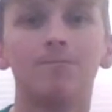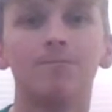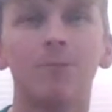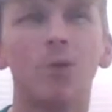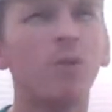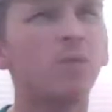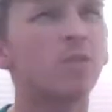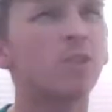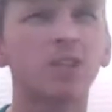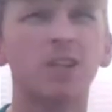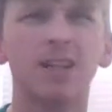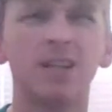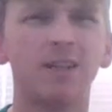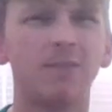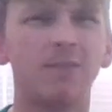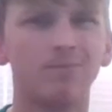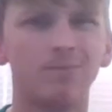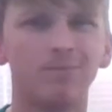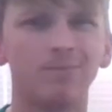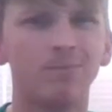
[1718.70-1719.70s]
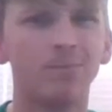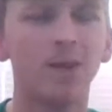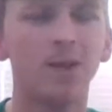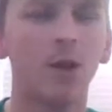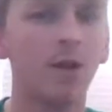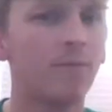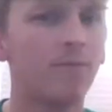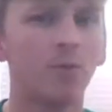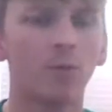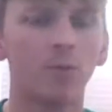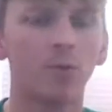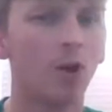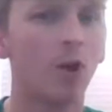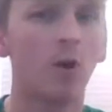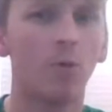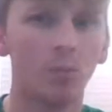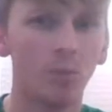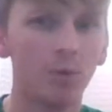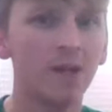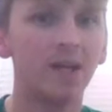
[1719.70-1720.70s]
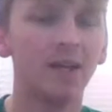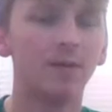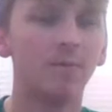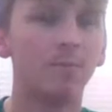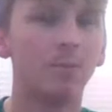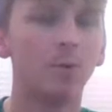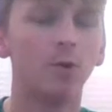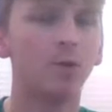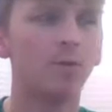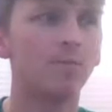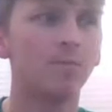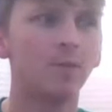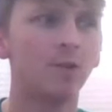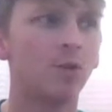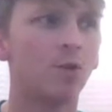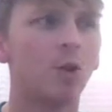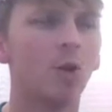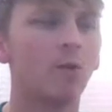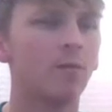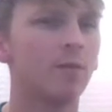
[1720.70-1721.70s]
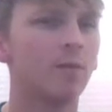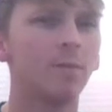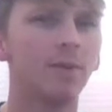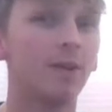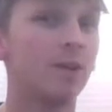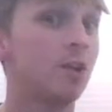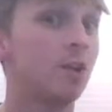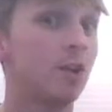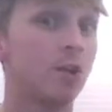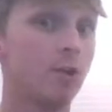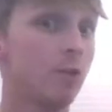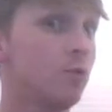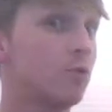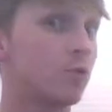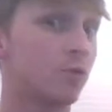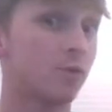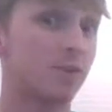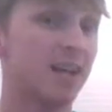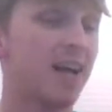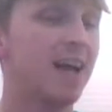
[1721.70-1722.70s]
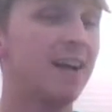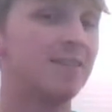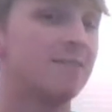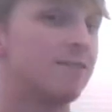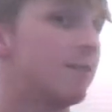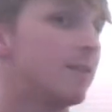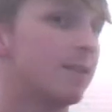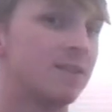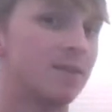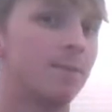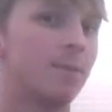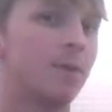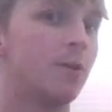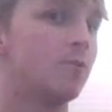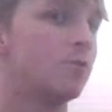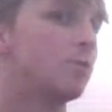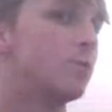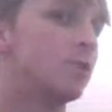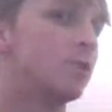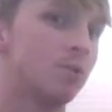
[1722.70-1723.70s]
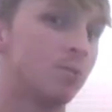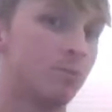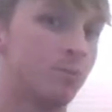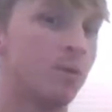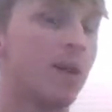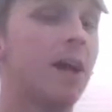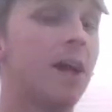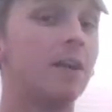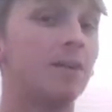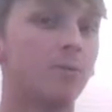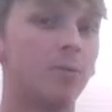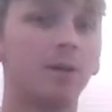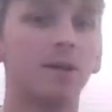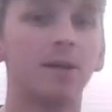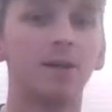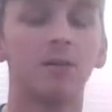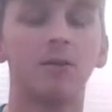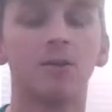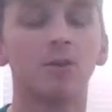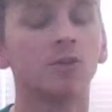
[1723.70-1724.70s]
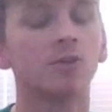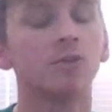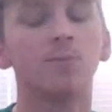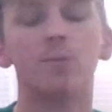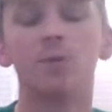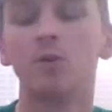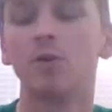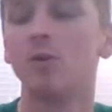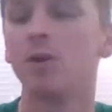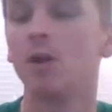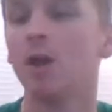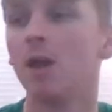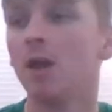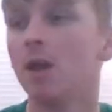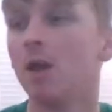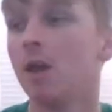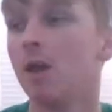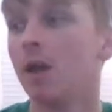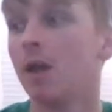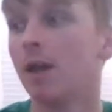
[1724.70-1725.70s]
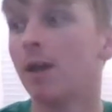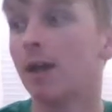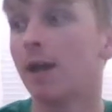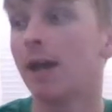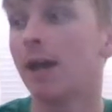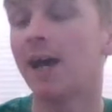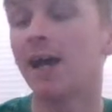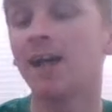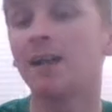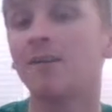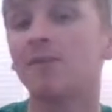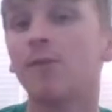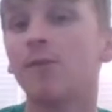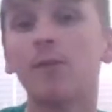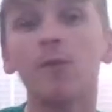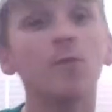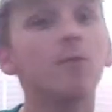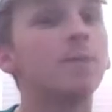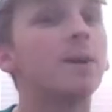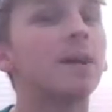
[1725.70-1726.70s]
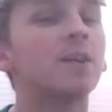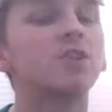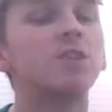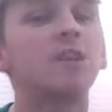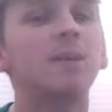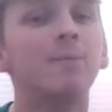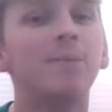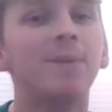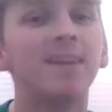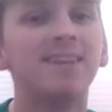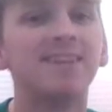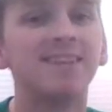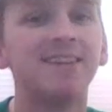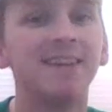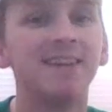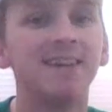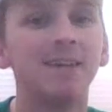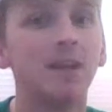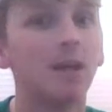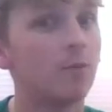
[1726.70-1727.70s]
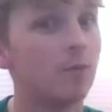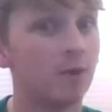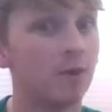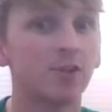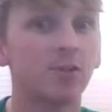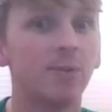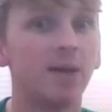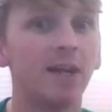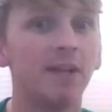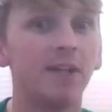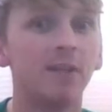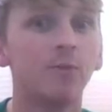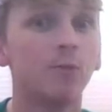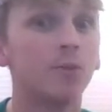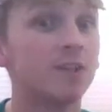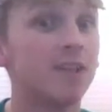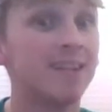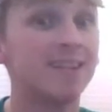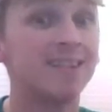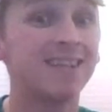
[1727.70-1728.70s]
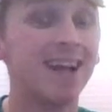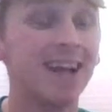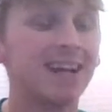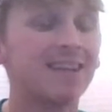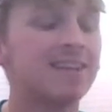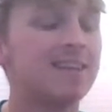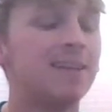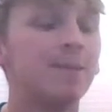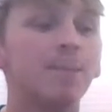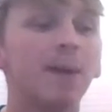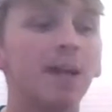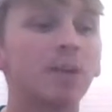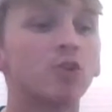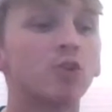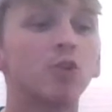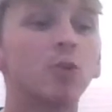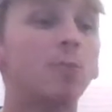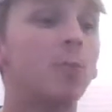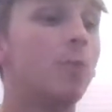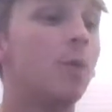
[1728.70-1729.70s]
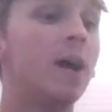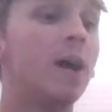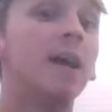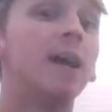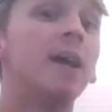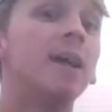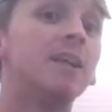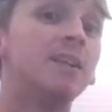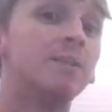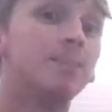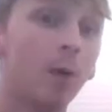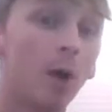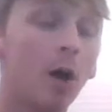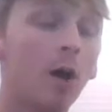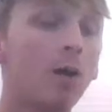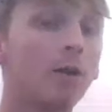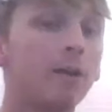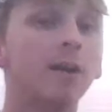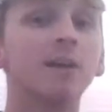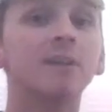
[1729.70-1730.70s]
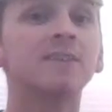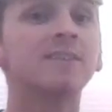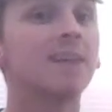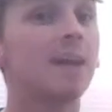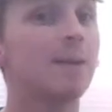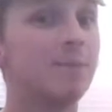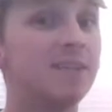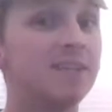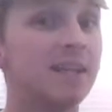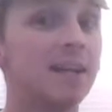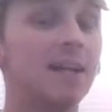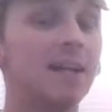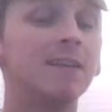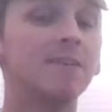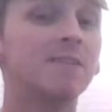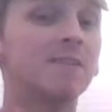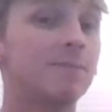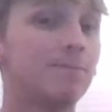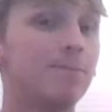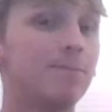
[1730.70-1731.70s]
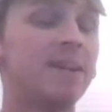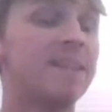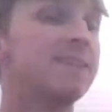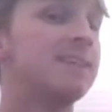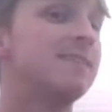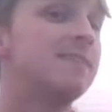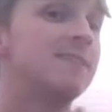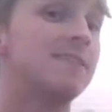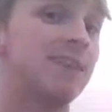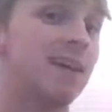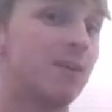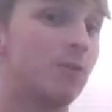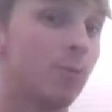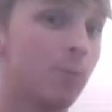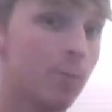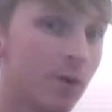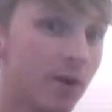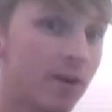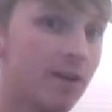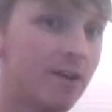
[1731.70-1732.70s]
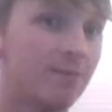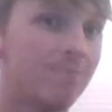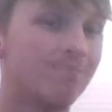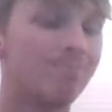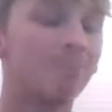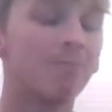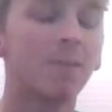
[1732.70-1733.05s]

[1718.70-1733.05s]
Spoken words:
Obviously, everyone can't win, but you can't really you can lose your title, I suppose, which is kind of why he lost. And the other match he competed in at WrestleMania was a tag team matchup where his partner, Sami Zayn, submitted to Daniel Bryan.